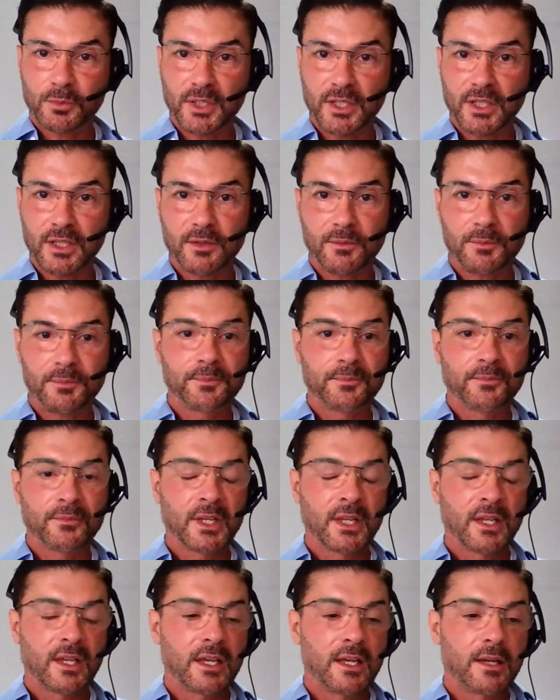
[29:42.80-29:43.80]
be,
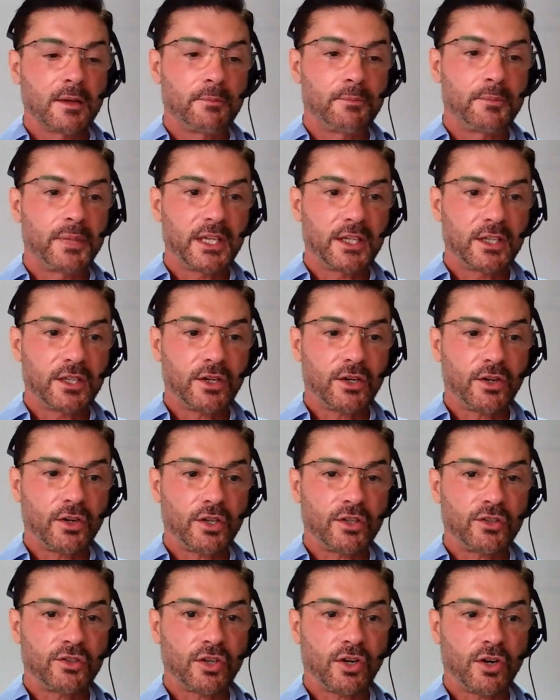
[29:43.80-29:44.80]

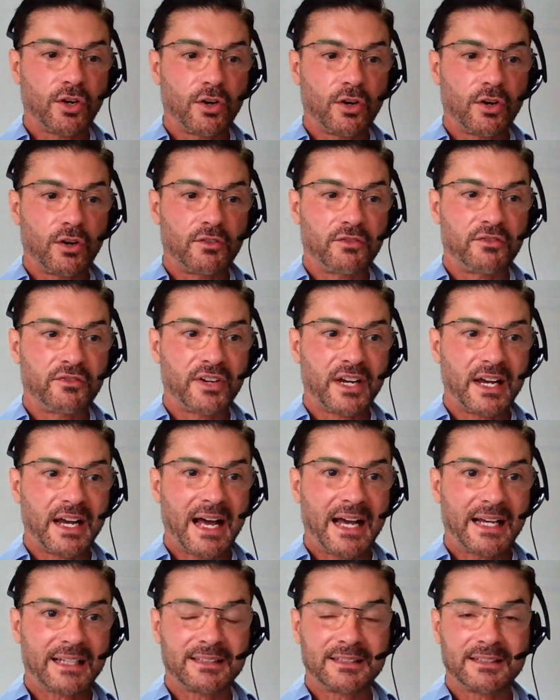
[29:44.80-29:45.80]
because of
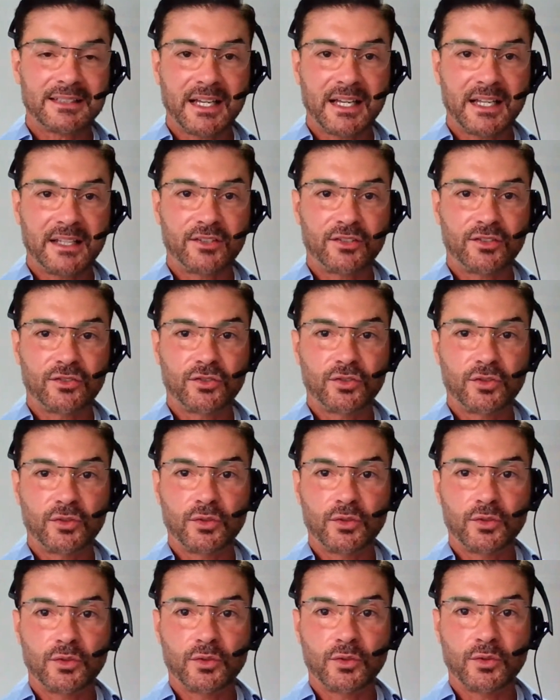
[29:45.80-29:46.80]
access
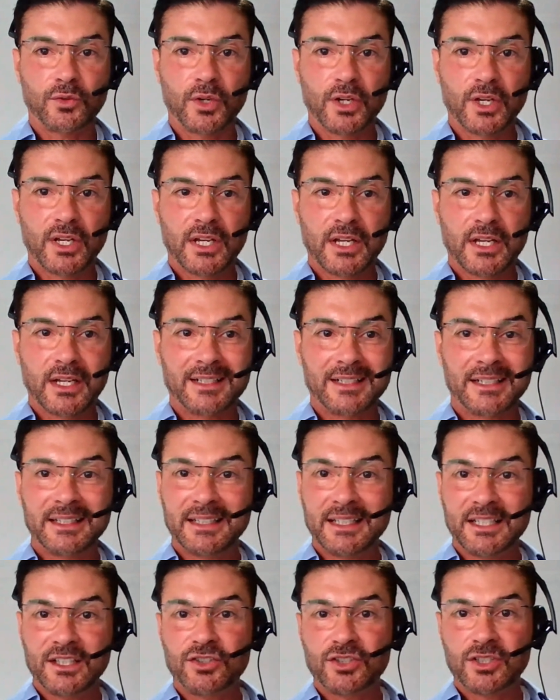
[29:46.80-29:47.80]
to
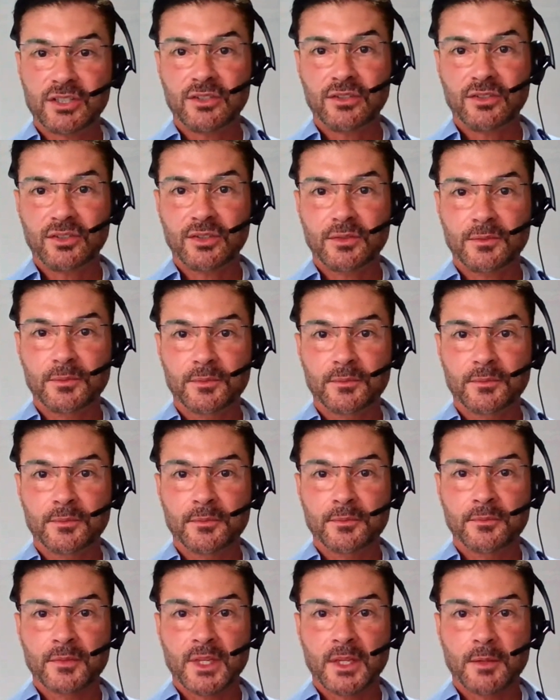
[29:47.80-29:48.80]
clinicians.
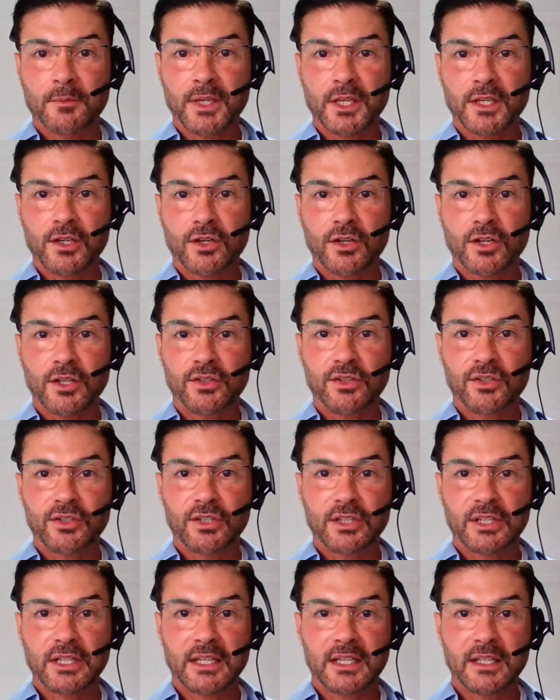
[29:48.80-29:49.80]
Because
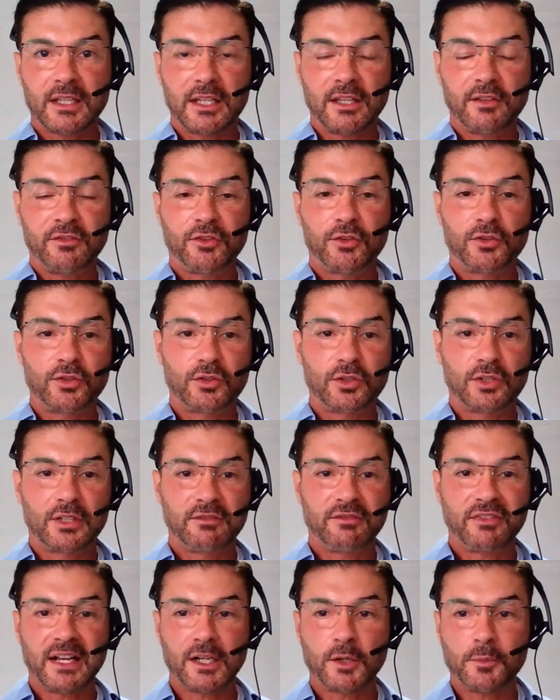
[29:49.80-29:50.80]
if you're
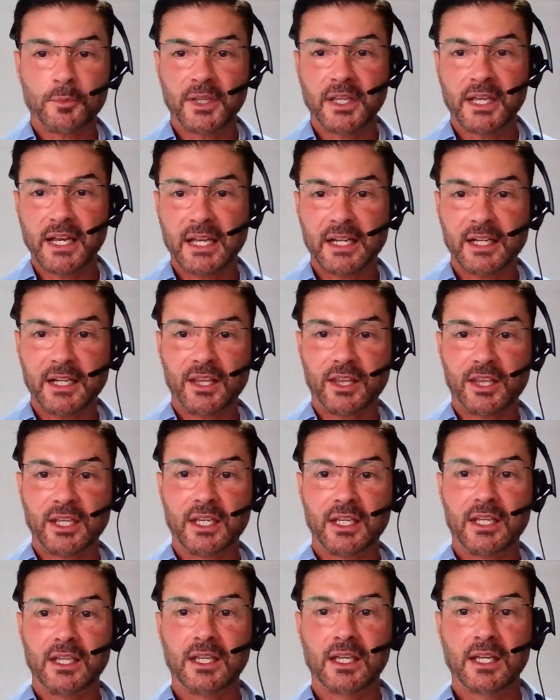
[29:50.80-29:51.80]
developing
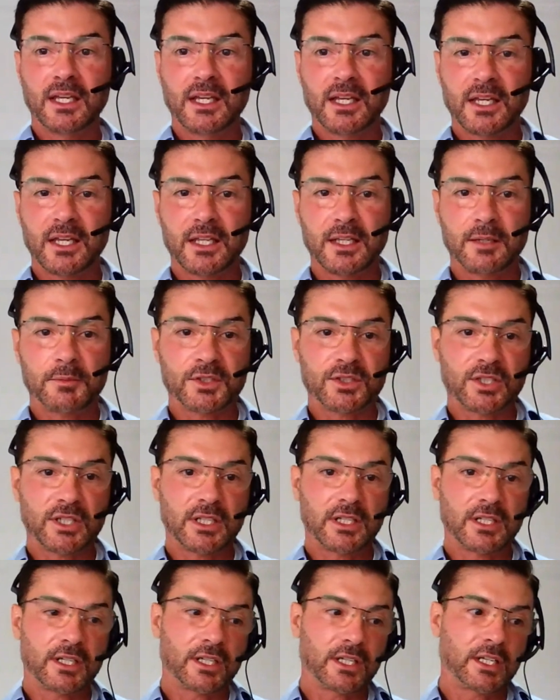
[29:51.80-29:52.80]
anything in
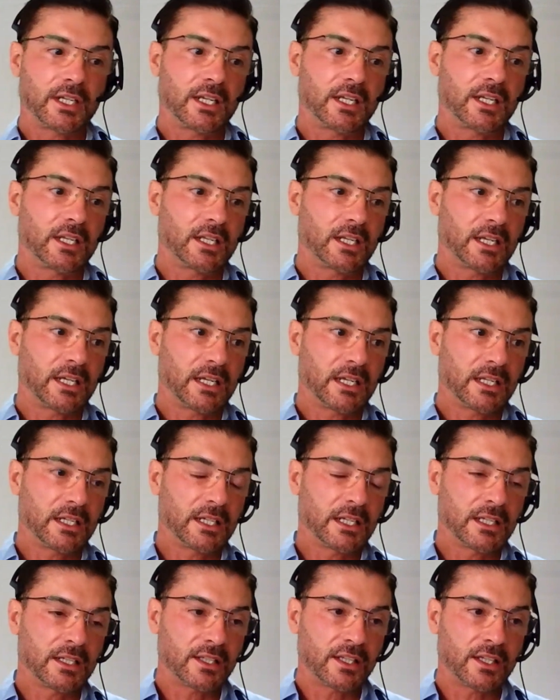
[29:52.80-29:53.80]
machine learning,
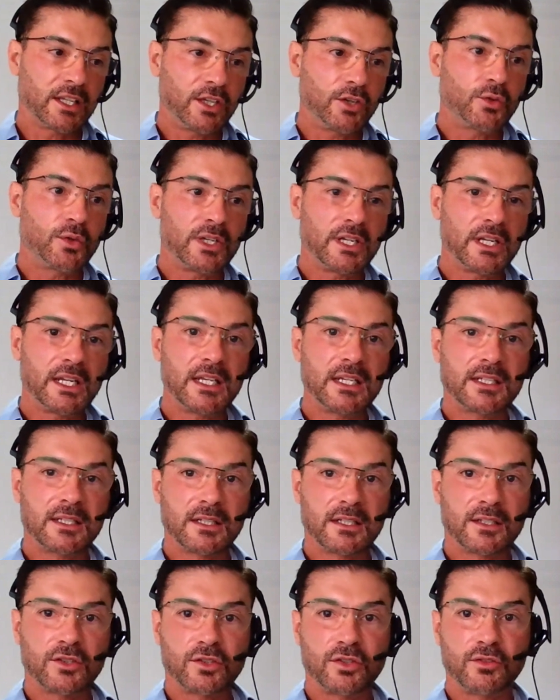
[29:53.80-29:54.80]
you need
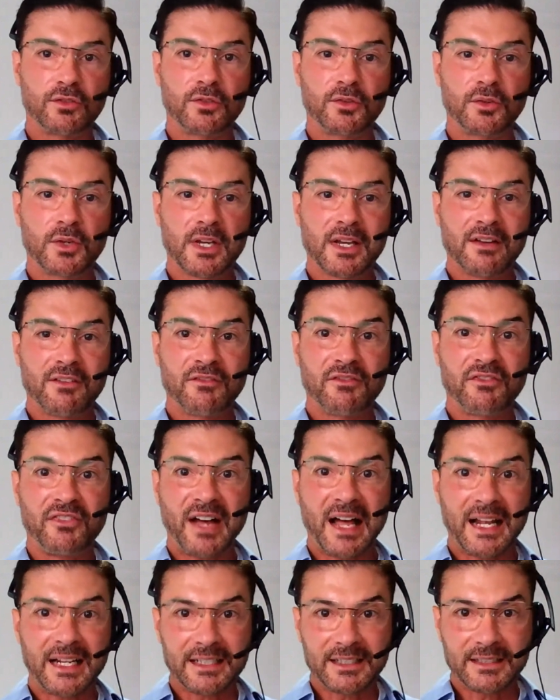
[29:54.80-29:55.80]
to
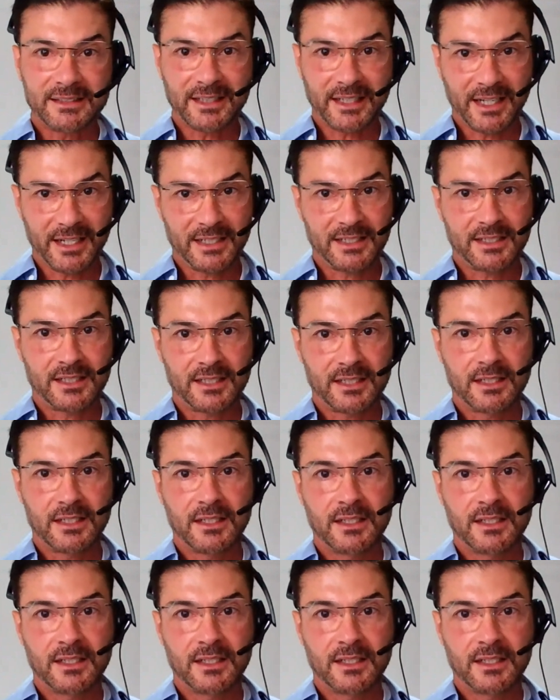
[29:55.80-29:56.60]
validate